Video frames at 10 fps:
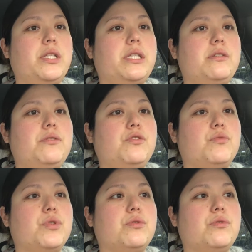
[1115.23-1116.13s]
This
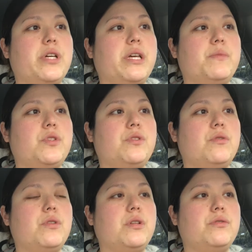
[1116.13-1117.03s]
Subaru came
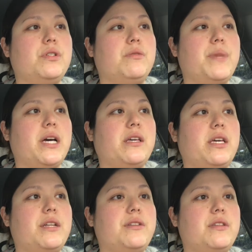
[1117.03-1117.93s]
so close to
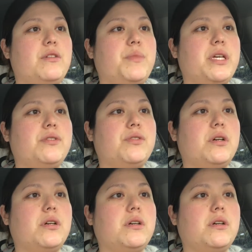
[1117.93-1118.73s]
backing into the UPS truck.